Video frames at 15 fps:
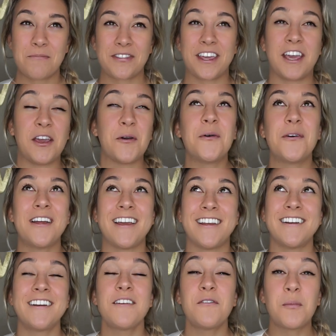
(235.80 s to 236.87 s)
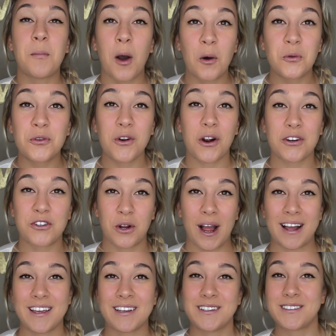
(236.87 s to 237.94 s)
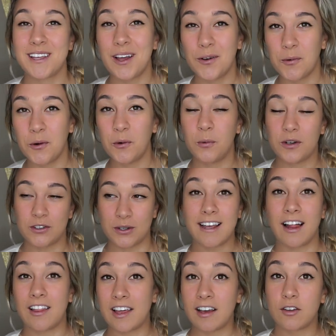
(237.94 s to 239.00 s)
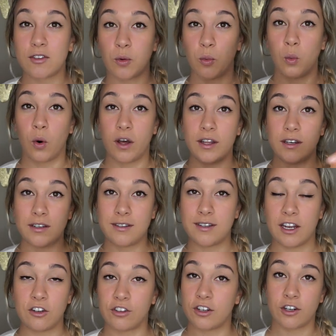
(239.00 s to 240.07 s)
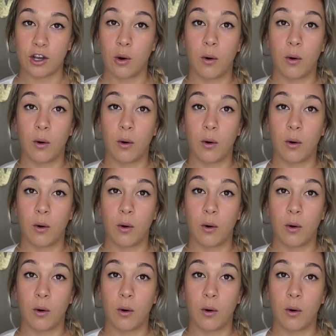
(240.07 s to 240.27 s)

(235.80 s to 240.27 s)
he didn't even post our tracking schedule, which is telling us what station to